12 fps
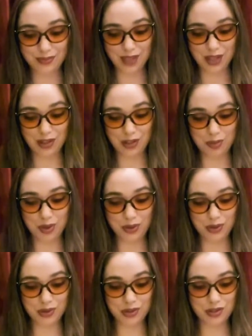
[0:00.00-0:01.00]
The
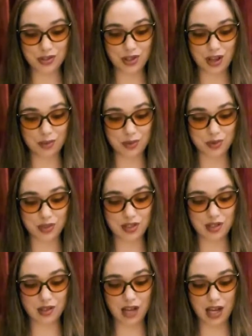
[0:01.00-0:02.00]
poulterers' shops were
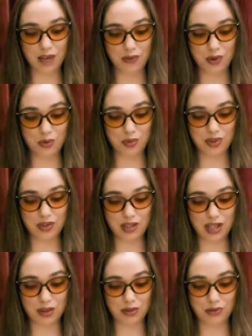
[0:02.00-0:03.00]
still half open,
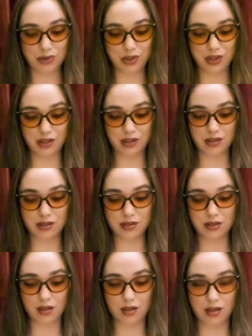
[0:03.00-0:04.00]
and the fruitiers
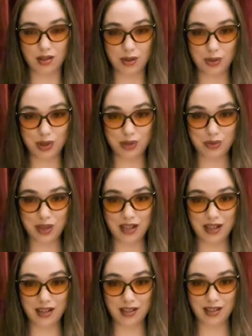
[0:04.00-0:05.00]
were
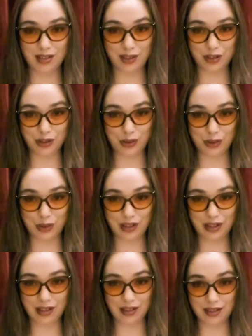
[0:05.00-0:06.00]
radiant in their
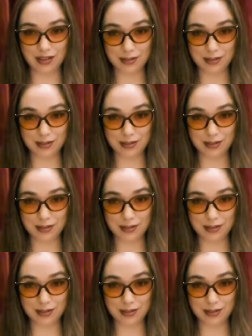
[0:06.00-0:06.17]
glory.